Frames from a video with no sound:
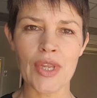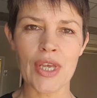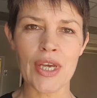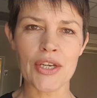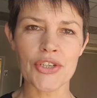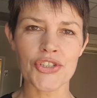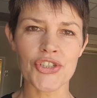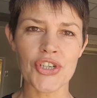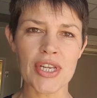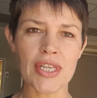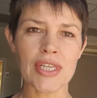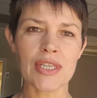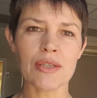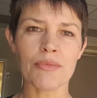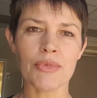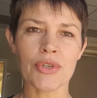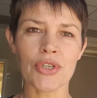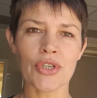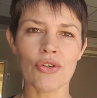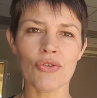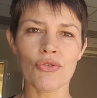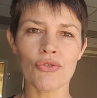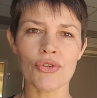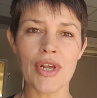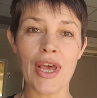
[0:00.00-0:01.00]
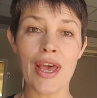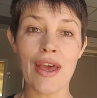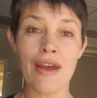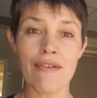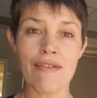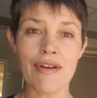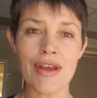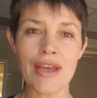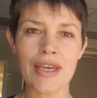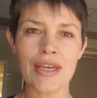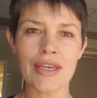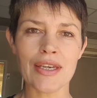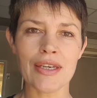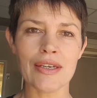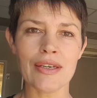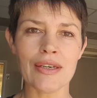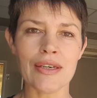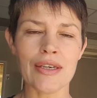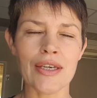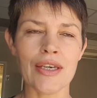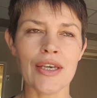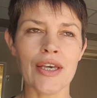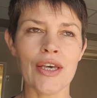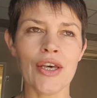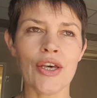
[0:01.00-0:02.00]
a gentleman called Eric,
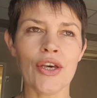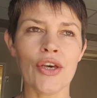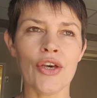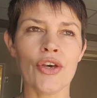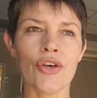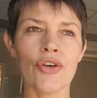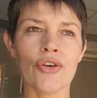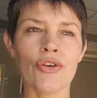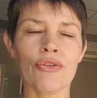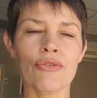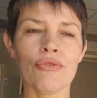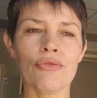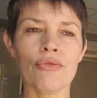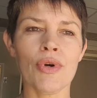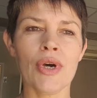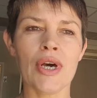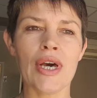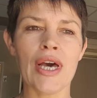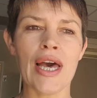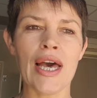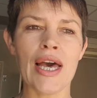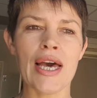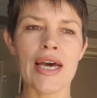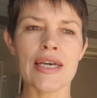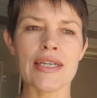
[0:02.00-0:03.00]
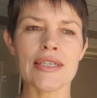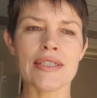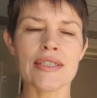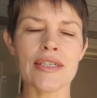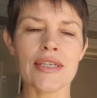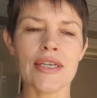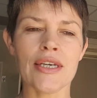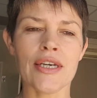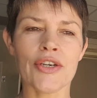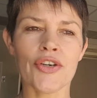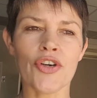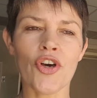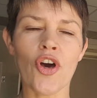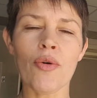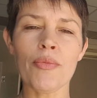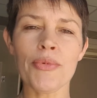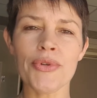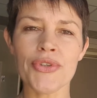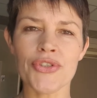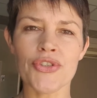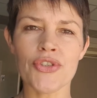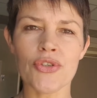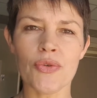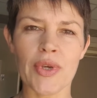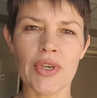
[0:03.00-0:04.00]
who had a
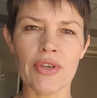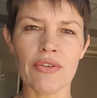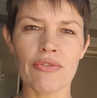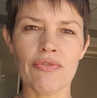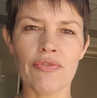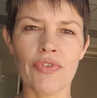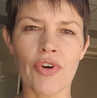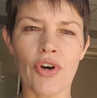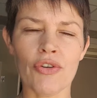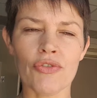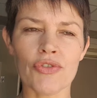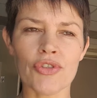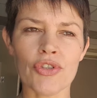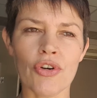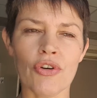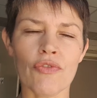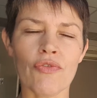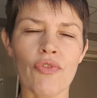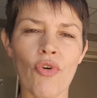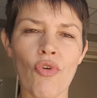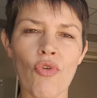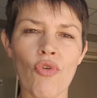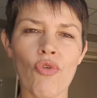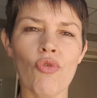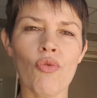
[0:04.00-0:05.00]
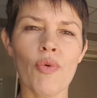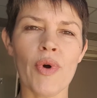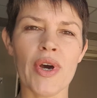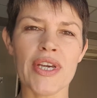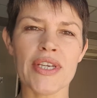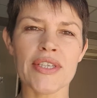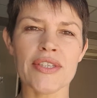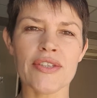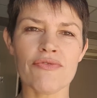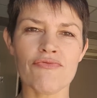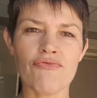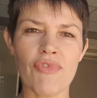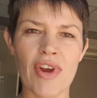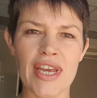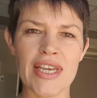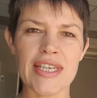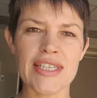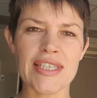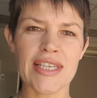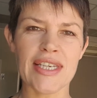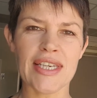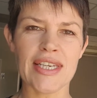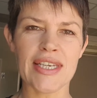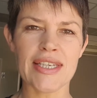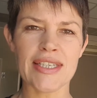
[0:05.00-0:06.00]
common swing fault of always
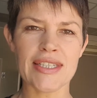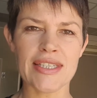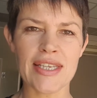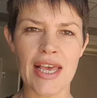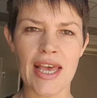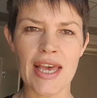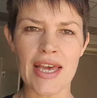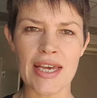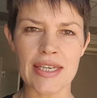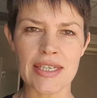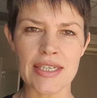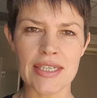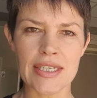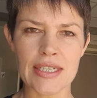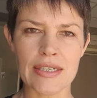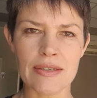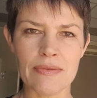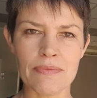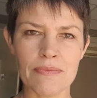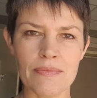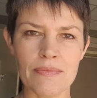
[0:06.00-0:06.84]
raising his head.